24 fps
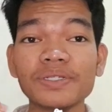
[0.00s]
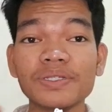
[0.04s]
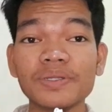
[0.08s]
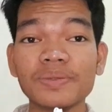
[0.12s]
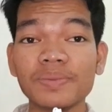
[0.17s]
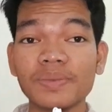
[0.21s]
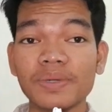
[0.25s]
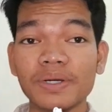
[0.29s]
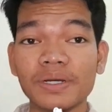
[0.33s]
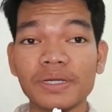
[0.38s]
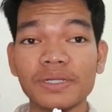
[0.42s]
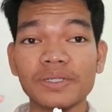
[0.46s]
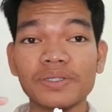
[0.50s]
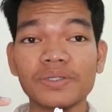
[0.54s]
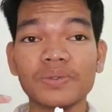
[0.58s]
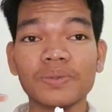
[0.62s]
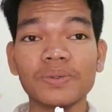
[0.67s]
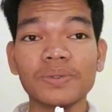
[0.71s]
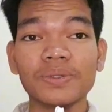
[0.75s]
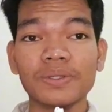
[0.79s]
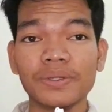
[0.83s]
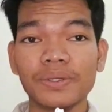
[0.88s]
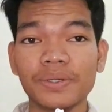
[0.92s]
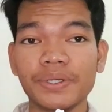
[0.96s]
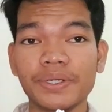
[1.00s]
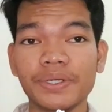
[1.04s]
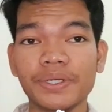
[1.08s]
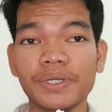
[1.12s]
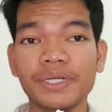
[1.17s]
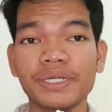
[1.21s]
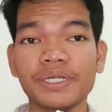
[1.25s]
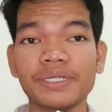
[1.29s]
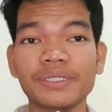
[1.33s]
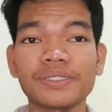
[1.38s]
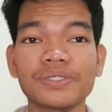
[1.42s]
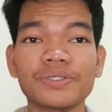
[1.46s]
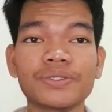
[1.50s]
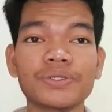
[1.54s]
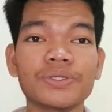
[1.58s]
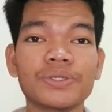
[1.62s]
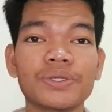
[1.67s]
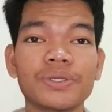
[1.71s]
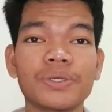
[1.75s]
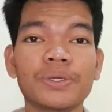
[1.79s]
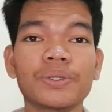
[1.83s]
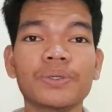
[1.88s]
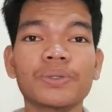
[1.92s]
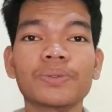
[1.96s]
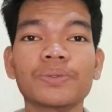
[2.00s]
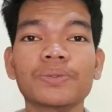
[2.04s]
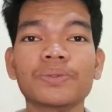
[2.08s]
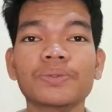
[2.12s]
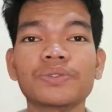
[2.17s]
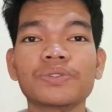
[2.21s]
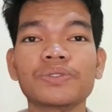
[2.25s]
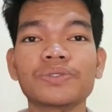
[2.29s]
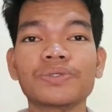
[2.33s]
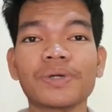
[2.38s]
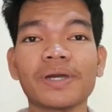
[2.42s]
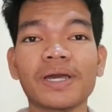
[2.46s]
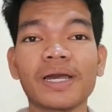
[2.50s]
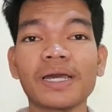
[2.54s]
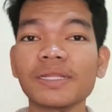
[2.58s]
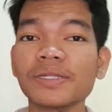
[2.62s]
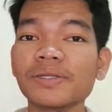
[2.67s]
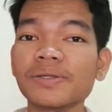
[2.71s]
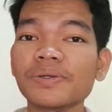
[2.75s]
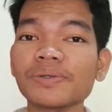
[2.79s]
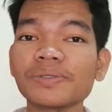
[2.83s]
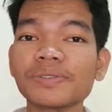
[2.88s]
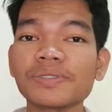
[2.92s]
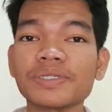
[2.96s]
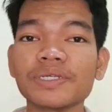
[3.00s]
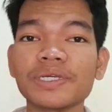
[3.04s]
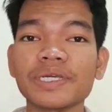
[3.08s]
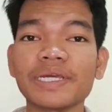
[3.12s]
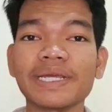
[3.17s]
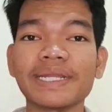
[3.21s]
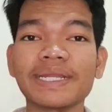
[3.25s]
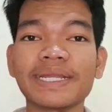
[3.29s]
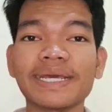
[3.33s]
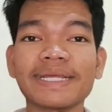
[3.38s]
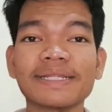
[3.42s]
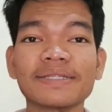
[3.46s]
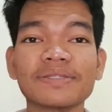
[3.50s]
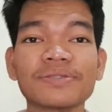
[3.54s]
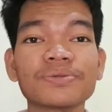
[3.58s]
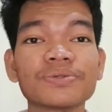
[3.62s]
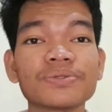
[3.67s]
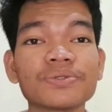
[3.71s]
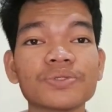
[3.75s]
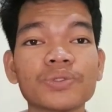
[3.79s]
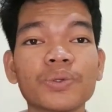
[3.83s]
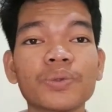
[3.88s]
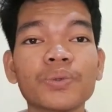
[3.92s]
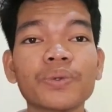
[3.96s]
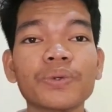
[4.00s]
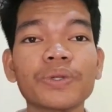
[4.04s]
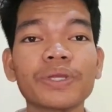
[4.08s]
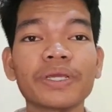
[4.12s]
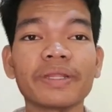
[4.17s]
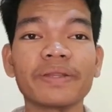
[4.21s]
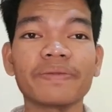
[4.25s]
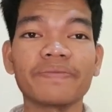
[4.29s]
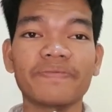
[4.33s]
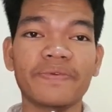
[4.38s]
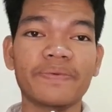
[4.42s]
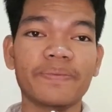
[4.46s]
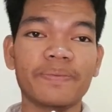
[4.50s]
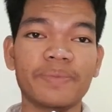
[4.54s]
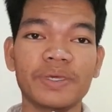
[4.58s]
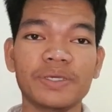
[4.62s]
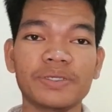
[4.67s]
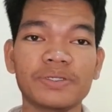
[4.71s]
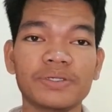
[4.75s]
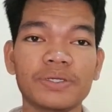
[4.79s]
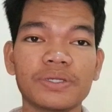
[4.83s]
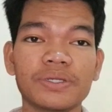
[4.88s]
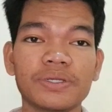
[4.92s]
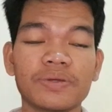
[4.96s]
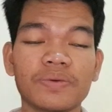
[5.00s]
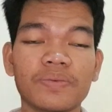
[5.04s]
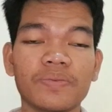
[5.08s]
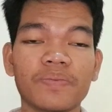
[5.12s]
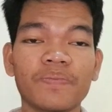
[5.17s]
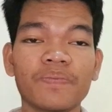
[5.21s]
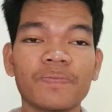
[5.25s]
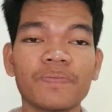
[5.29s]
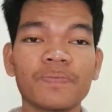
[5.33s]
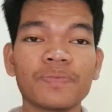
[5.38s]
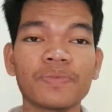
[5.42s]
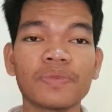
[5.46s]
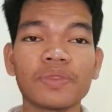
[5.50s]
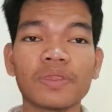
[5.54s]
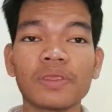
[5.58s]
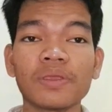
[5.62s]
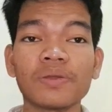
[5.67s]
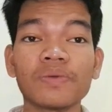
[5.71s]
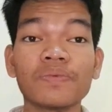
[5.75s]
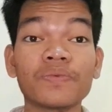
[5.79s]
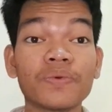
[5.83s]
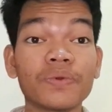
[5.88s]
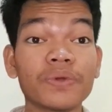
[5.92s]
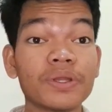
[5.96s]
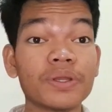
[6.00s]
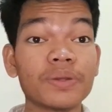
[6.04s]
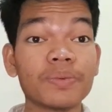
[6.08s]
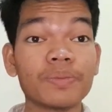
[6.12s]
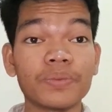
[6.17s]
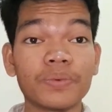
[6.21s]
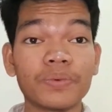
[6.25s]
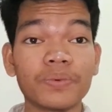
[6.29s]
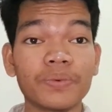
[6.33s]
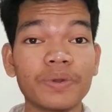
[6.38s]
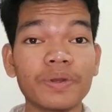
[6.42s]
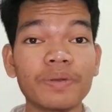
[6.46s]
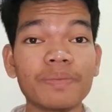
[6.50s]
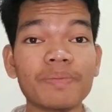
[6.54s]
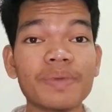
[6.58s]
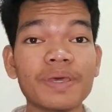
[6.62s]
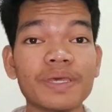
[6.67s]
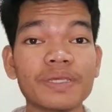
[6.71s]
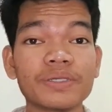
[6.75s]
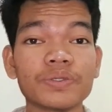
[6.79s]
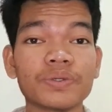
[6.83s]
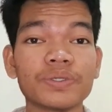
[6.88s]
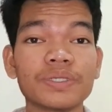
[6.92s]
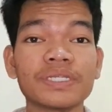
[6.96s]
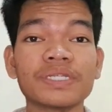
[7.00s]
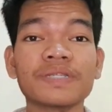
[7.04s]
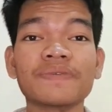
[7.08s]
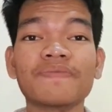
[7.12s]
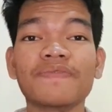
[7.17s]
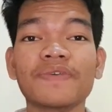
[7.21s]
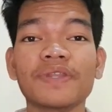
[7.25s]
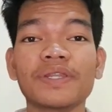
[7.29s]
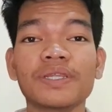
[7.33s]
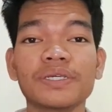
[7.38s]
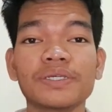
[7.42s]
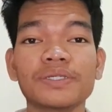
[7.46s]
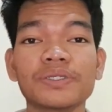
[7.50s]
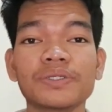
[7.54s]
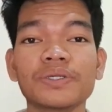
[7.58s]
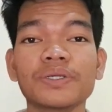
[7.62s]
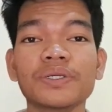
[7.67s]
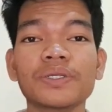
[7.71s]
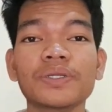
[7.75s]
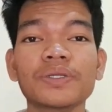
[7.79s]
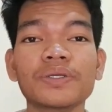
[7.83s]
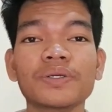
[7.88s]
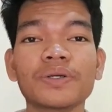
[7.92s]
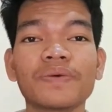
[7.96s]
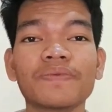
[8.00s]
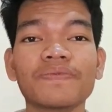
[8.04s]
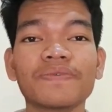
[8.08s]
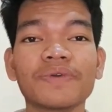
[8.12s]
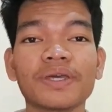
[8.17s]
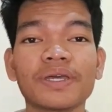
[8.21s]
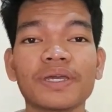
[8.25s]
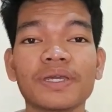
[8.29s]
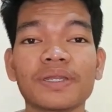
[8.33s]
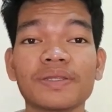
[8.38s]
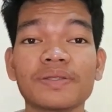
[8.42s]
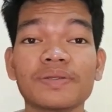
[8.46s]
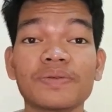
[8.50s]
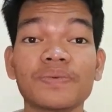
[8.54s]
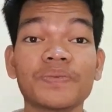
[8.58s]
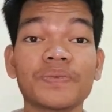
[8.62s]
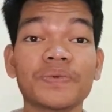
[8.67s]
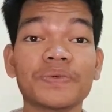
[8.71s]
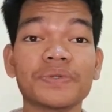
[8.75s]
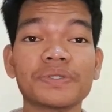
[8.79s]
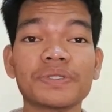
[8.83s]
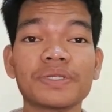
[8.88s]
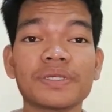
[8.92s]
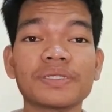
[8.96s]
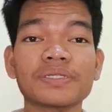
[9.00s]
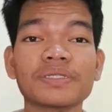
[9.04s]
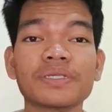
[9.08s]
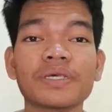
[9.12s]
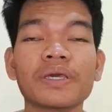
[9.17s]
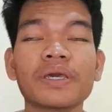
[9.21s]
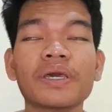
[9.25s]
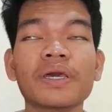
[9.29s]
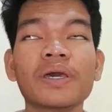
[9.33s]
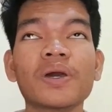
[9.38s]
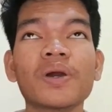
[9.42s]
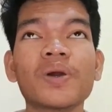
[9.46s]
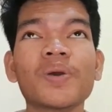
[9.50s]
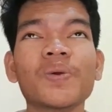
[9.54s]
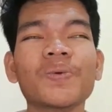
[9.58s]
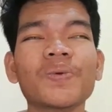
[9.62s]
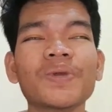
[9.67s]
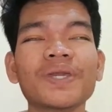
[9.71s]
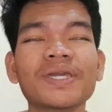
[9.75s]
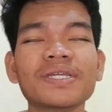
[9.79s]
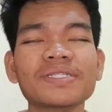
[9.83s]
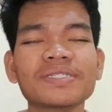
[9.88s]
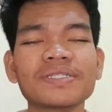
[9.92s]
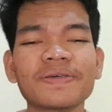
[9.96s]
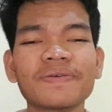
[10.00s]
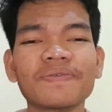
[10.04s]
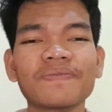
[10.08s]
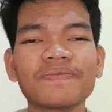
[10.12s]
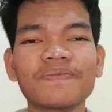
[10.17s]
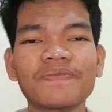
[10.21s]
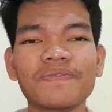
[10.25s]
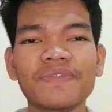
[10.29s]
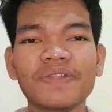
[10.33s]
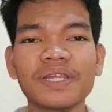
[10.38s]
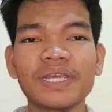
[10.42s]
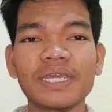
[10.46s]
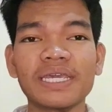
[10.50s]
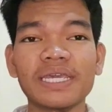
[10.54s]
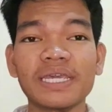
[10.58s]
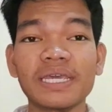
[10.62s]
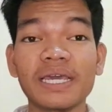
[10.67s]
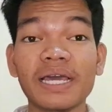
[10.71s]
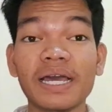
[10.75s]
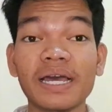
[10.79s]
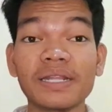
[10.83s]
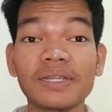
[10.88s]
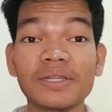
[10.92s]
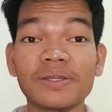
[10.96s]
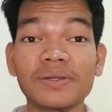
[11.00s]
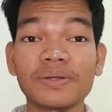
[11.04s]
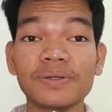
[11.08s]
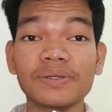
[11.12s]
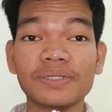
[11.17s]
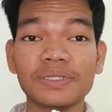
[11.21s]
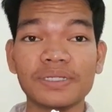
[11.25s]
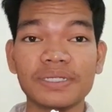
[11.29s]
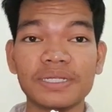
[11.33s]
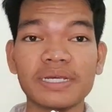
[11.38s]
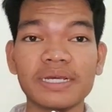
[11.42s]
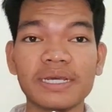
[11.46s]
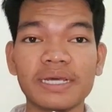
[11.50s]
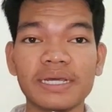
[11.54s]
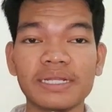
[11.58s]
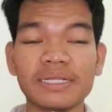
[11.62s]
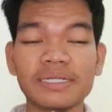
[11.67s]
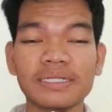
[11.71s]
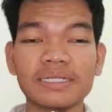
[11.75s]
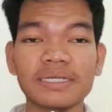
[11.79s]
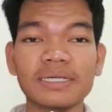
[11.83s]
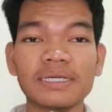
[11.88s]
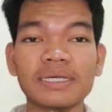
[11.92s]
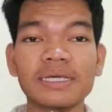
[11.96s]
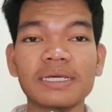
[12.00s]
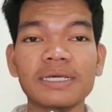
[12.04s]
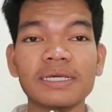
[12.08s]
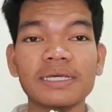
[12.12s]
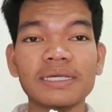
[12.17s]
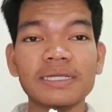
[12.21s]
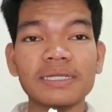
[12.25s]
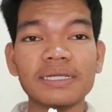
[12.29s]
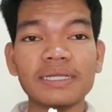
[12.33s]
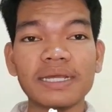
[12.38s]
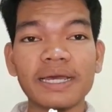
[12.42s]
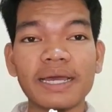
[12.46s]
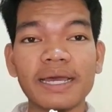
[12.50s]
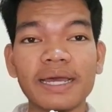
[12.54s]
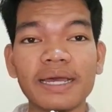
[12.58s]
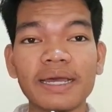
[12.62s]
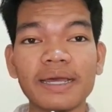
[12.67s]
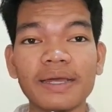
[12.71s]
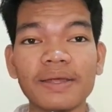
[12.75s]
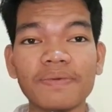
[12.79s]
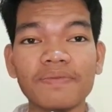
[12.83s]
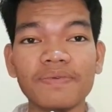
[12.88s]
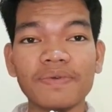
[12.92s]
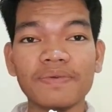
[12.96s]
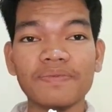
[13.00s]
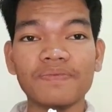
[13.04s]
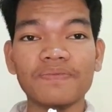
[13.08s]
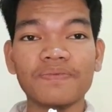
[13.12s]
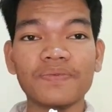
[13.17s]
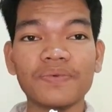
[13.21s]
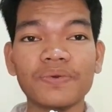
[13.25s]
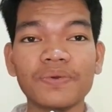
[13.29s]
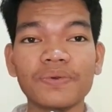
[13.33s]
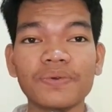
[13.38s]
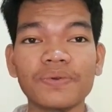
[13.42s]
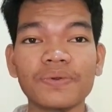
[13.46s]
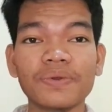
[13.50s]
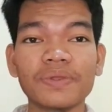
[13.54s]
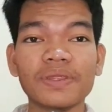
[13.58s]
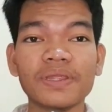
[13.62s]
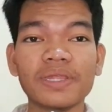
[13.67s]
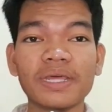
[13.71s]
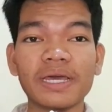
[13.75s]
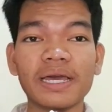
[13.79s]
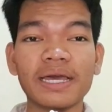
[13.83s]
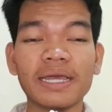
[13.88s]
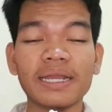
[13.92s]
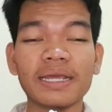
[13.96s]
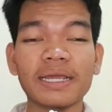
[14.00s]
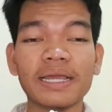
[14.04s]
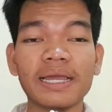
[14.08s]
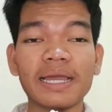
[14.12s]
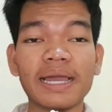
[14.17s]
the mind to learn, to know, to understand, and to store information. Furthermore, based on the definition of cognitive process, we can simply understand that refer that